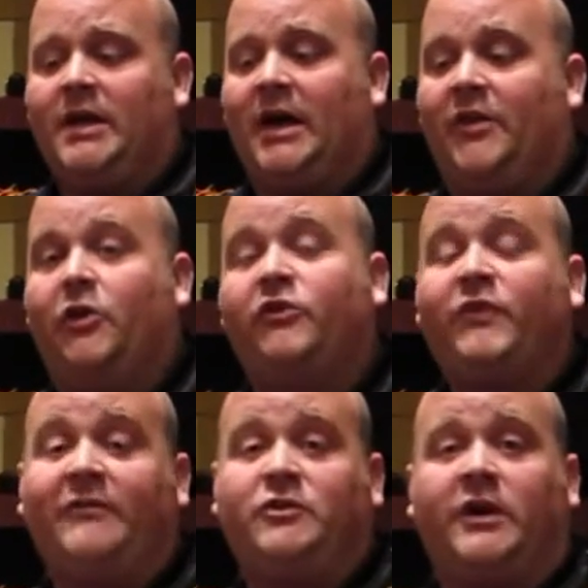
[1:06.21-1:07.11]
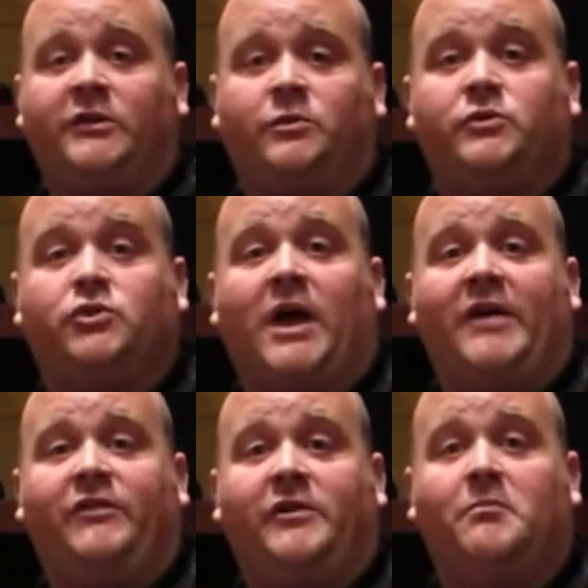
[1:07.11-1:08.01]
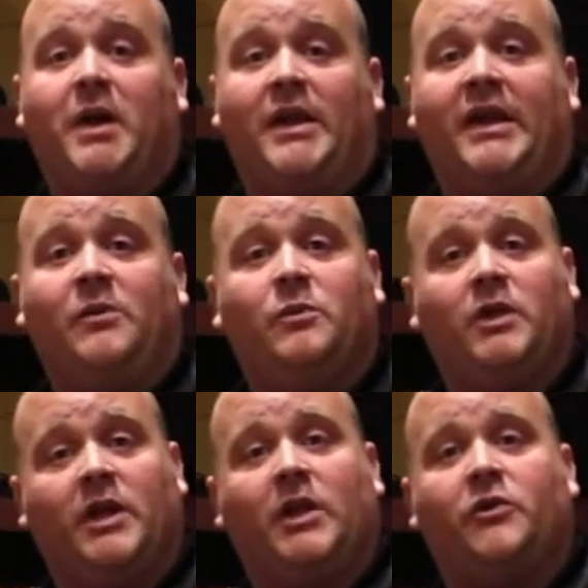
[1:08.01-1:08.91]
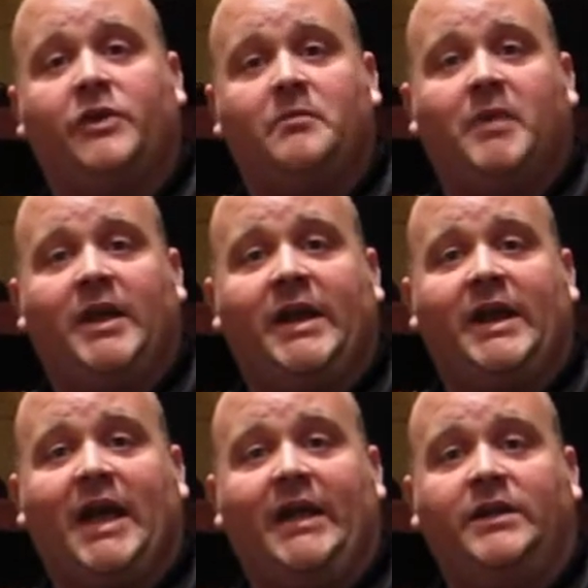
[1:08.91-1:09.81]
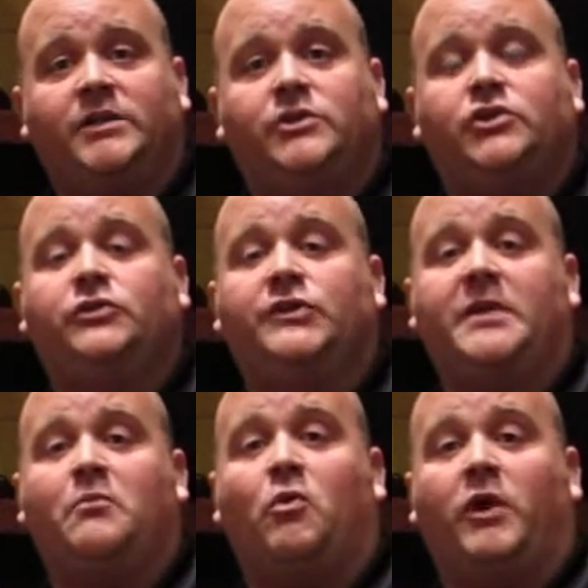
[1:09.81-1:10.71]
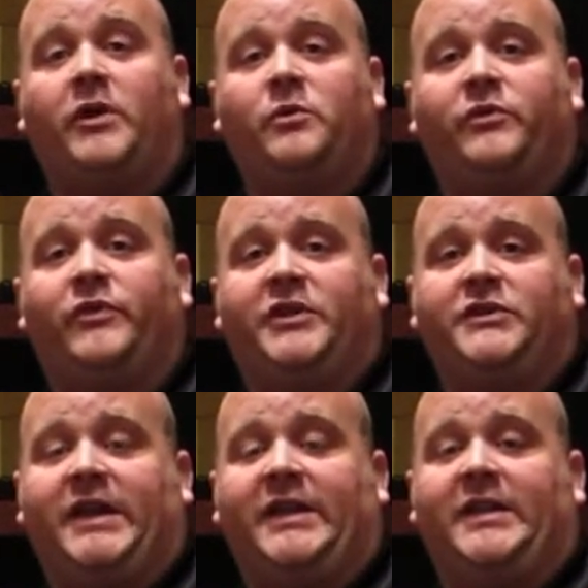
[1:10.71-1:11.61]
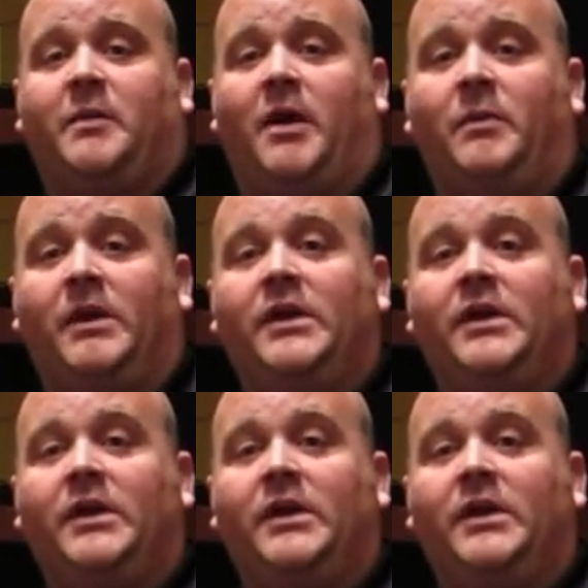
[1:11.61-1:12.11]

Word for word: Uh, those five trucks will drive here Monday, we'll unload them Monday night. Tuesday morning, we'll finish setting them up.